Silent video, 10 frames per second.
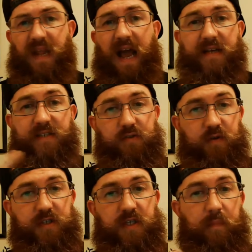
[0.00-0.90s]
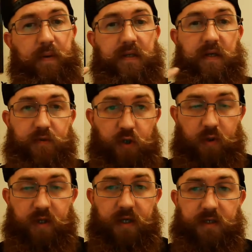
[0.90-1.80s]
I just recently picked up
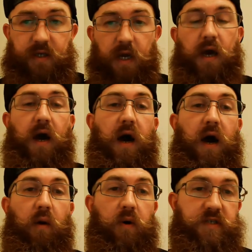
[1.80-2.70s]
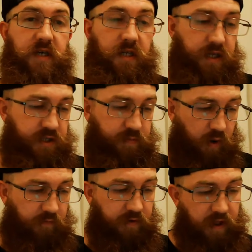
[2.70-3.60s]
two of these. I was going to list
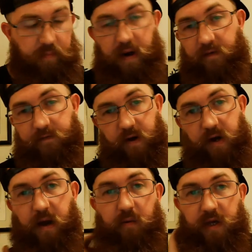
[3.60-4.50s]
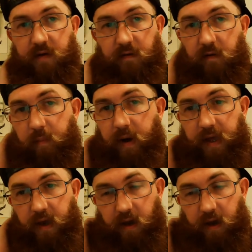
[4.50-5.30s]
both of them, but I figured I would give everybody